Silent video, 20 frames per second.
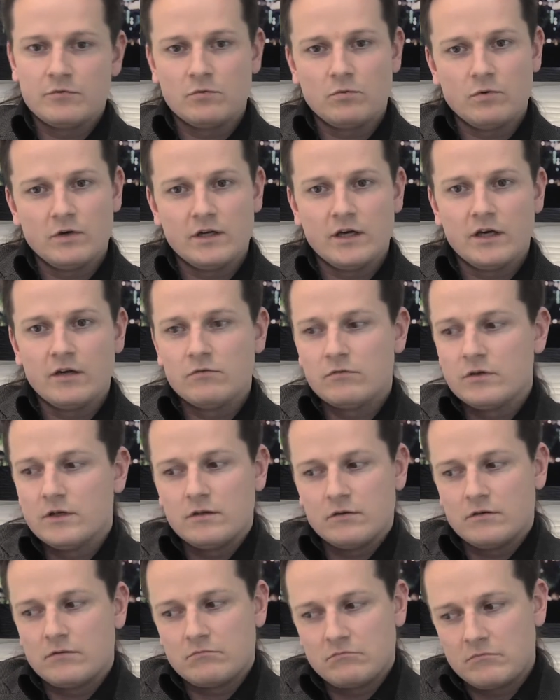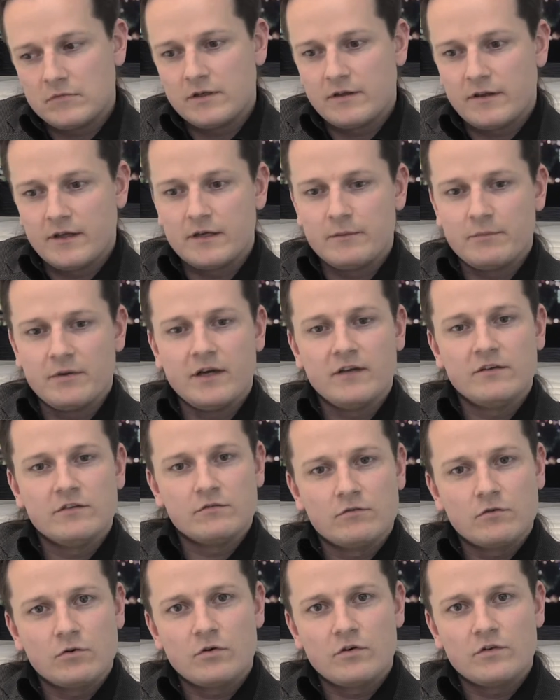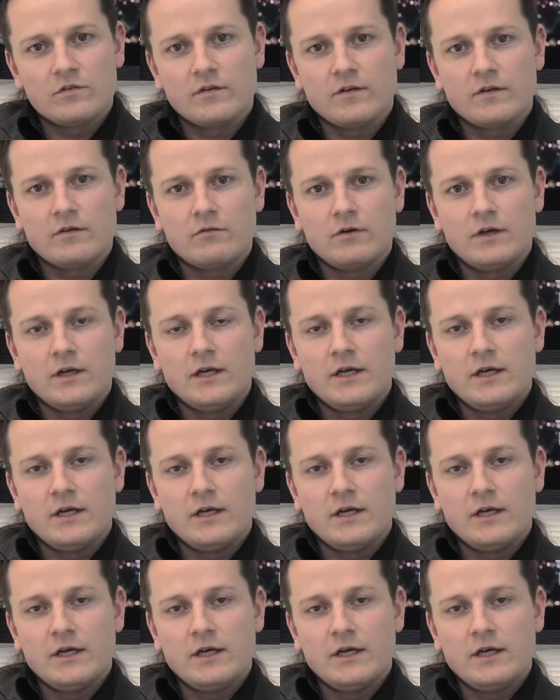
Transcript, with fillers: to 100 or that depends course on the